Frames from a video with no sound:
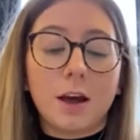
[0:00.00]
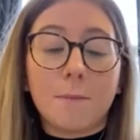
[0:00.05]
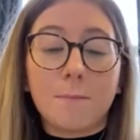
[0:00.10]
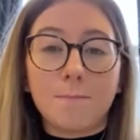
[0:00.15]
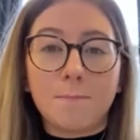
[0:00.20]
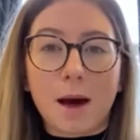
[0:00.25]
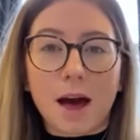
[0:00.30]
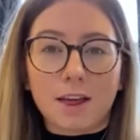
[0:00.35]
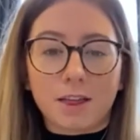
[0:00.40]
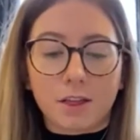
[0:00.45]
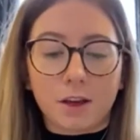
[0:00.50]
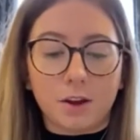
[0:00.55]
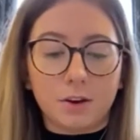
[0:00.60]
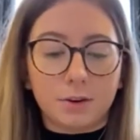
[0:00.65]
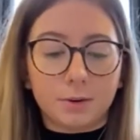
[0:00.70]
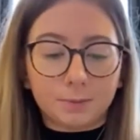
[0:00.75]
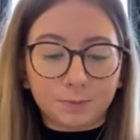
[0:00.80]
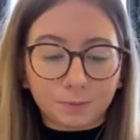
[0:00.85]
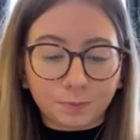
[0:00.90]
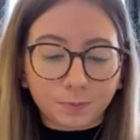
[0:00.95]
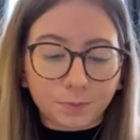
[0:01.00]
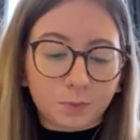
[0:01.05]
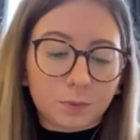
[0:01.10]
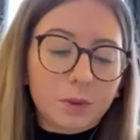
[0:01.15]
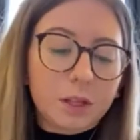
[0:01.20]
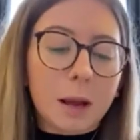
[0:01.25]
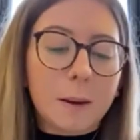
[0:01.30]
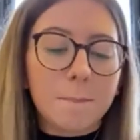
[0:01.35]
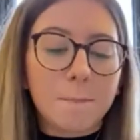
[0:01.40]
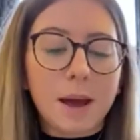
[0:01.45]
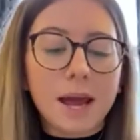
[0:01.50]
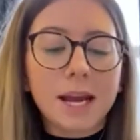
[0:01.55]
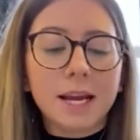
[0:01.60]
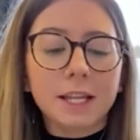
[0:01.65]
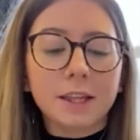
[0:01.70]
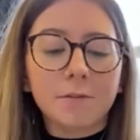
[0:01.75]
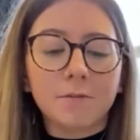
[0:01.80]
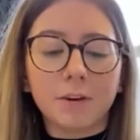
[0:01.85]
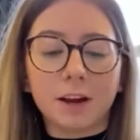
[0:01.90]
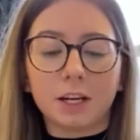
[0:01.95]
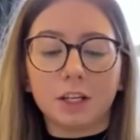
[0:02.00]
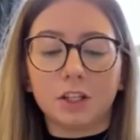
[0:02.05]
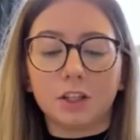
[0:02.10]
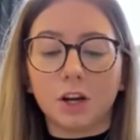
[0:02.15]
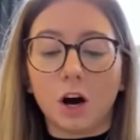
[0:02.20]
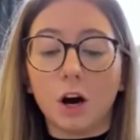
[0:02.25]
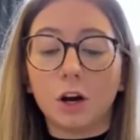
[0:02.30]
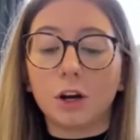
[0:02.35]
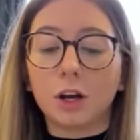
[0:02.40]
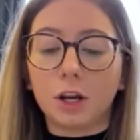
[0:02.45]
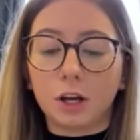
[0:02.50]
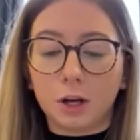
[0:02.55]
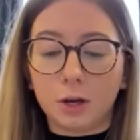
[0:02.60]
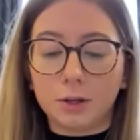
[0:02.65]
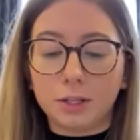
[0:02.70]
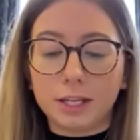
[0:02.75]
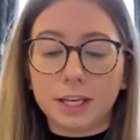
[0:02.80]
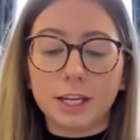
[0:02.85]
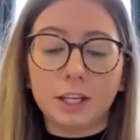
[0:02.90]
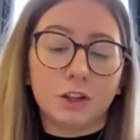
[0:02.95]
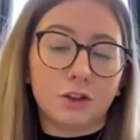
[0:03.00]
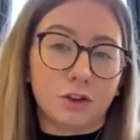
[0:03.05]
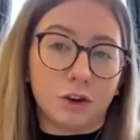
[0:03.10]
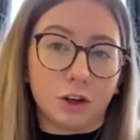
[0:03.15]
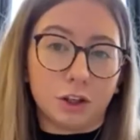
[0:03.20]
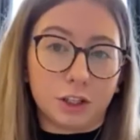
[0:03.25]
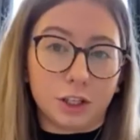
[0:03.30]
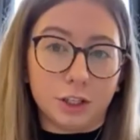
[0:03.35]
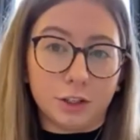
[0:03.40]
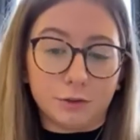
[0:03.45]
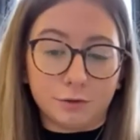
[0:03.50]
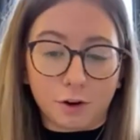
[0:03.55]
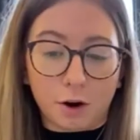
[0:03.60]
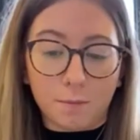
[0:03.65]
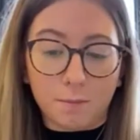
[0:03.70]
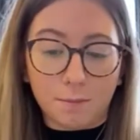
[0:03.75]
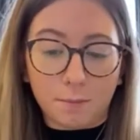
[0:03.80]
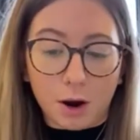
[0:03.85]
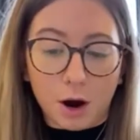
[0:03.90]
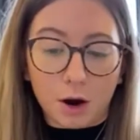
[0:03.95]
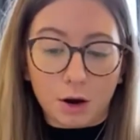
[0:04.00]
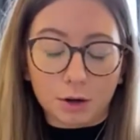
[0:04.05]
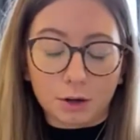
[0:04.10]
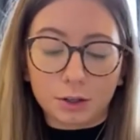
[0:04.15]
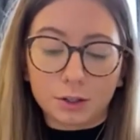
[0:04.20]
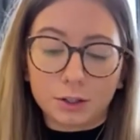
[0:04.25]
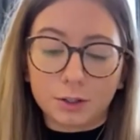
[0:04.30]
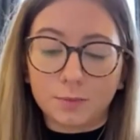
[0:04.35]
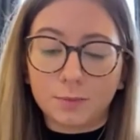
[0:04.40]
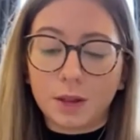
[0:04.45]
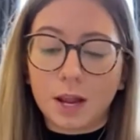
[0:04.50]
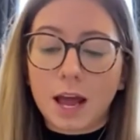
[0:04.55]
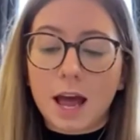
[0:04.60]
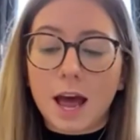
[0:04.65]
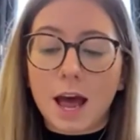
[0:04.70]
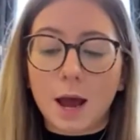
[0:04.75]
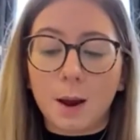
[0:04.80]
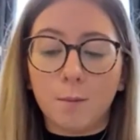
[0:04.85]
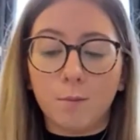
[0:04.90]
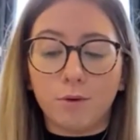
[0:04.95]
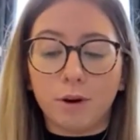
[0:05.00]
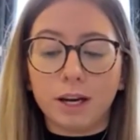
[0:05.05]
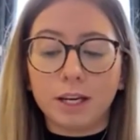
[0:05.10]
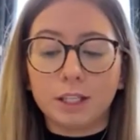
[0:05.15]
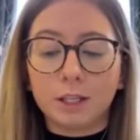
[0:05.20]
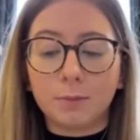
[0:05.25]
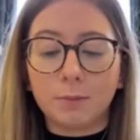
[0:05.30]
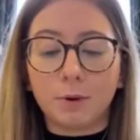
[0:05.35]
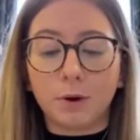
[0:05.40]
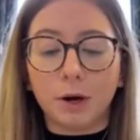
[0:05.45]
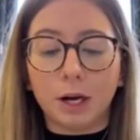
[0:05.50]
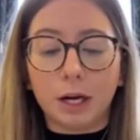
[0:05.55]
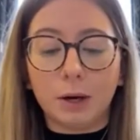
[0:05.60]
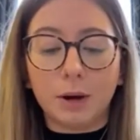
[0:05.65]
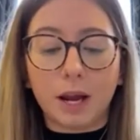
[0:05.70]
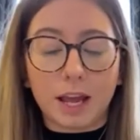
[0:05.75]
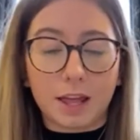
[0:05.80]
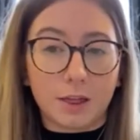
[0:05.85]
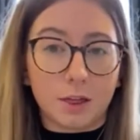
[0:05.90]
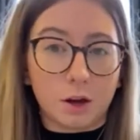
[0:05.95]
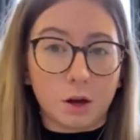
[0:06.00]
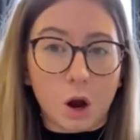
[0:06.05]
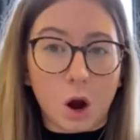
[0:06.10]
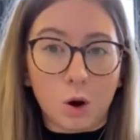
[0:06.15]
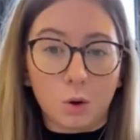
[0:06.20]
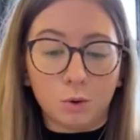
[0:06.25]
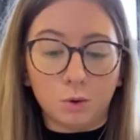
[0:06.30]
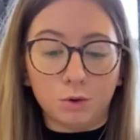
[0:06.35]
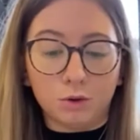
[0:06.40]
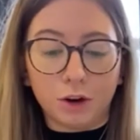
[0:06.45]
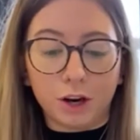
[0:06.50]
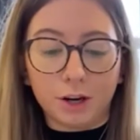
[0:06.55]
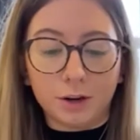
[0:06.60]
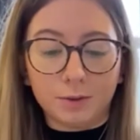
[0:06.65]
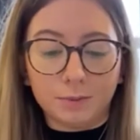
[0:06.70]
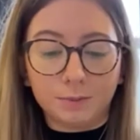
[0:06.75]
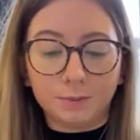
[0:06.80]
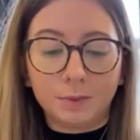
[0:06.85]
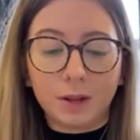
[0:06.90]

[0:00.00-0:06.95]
Method. Make the fish stock using instructions from box and bring to boil in the cauldron.